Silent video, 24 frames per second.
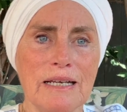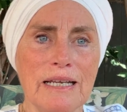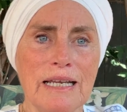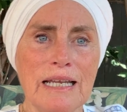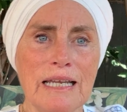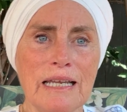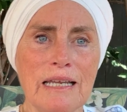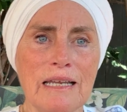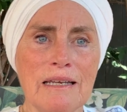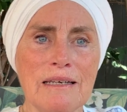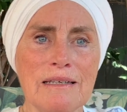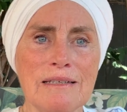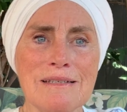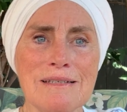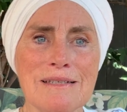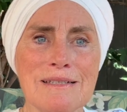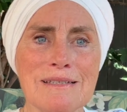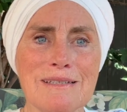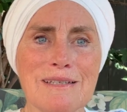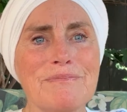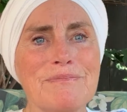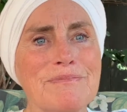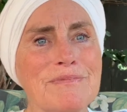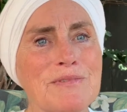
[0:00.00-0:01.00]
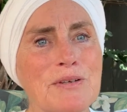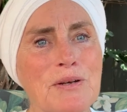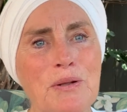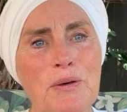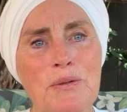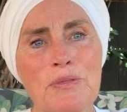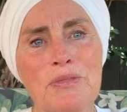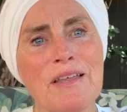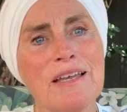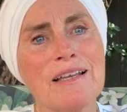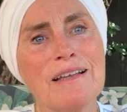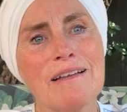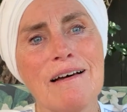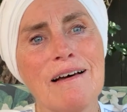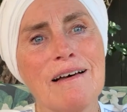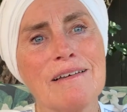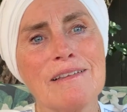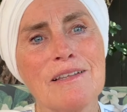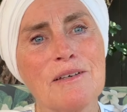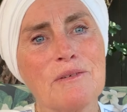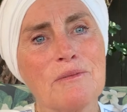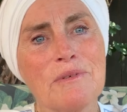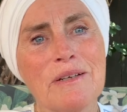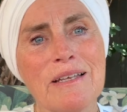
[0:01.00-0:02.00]
And, you know, thank
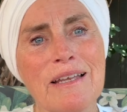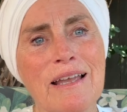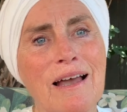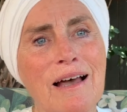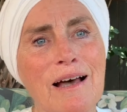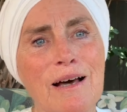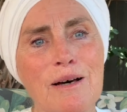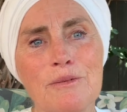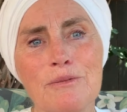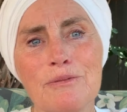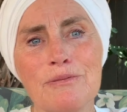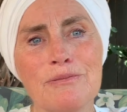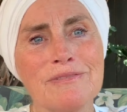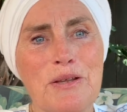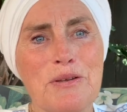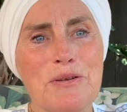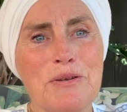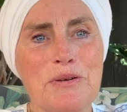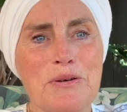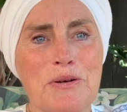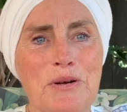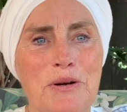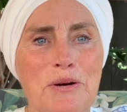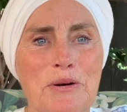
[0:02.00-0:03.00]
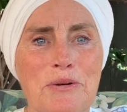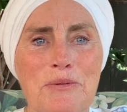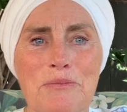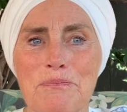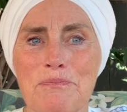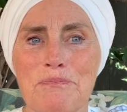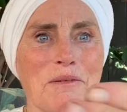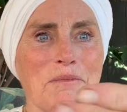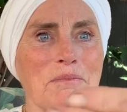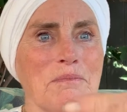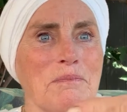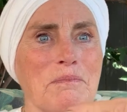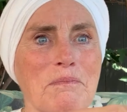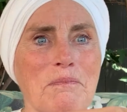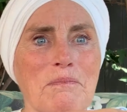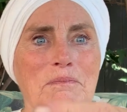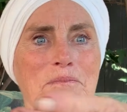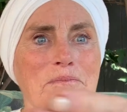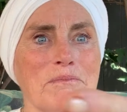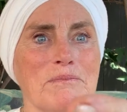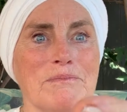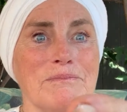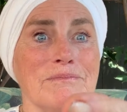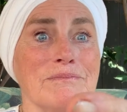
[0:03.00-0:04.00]
God that we have, you know,
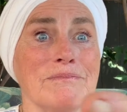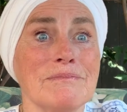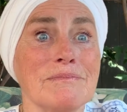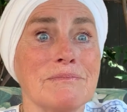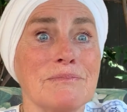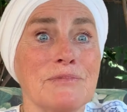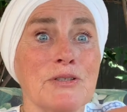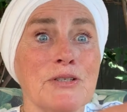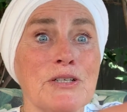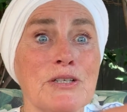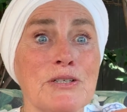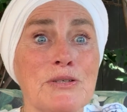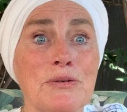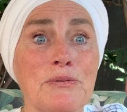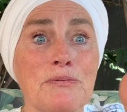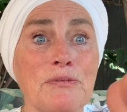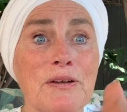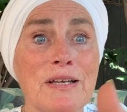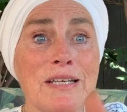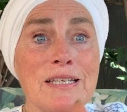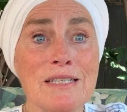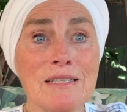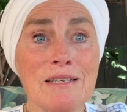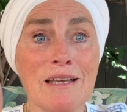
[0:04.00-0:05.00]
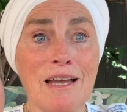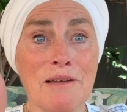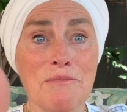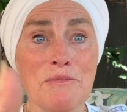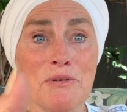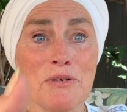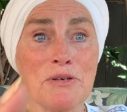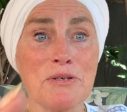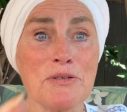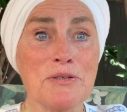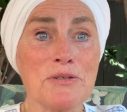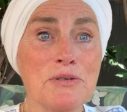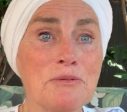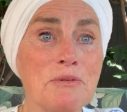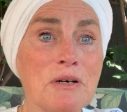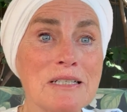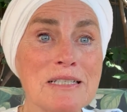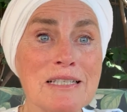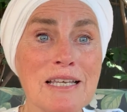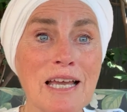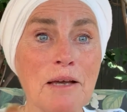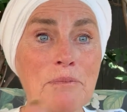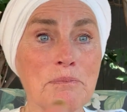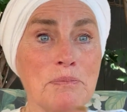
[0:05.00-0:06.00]
you can do FaceTime, you can do
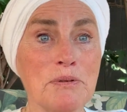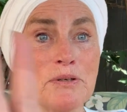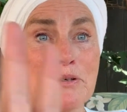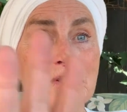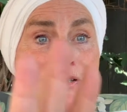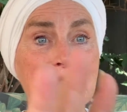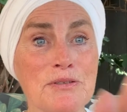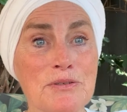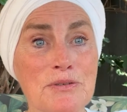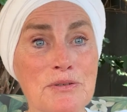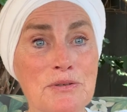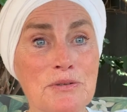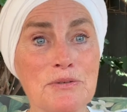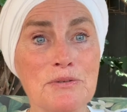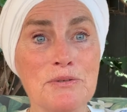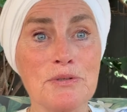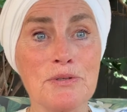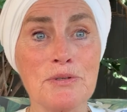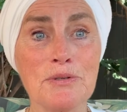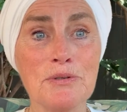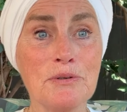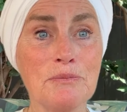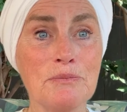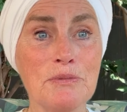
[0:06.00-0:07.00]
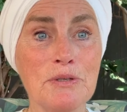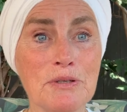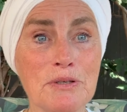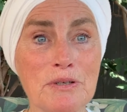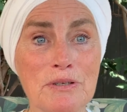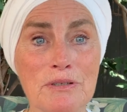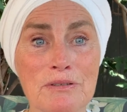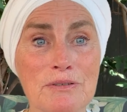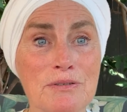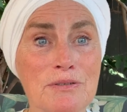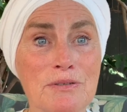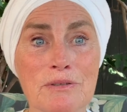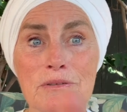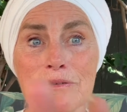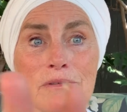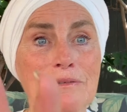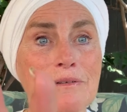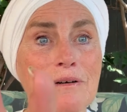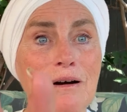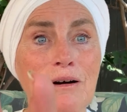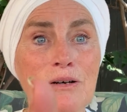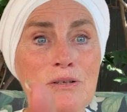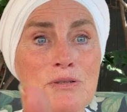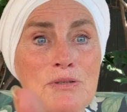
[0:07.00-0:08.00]
WhatsApp, you can do Zoom, you can
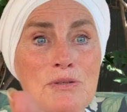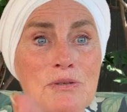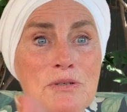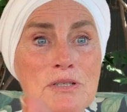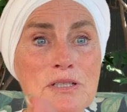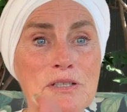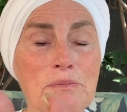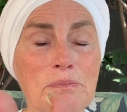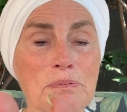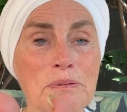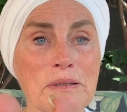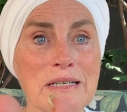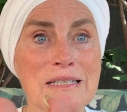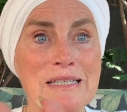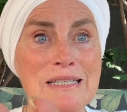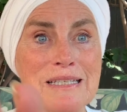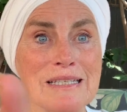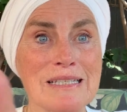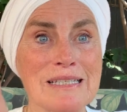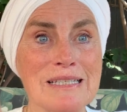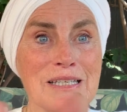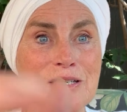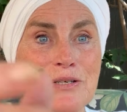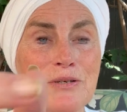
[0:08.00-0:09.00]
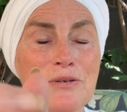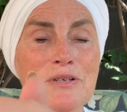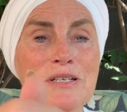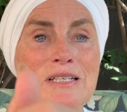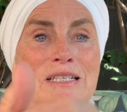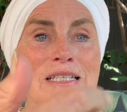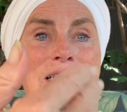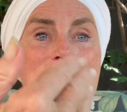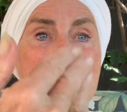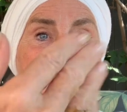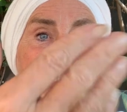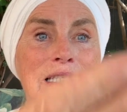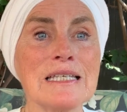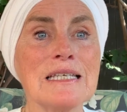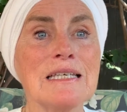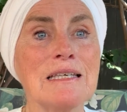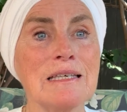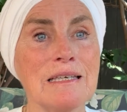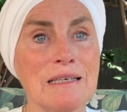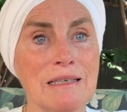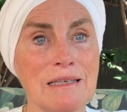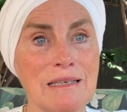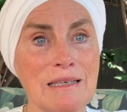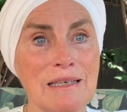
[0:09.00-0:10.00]
do all sorts of places that you can
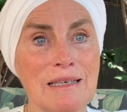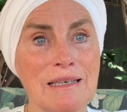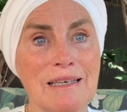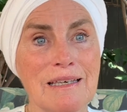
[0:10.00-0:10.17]
see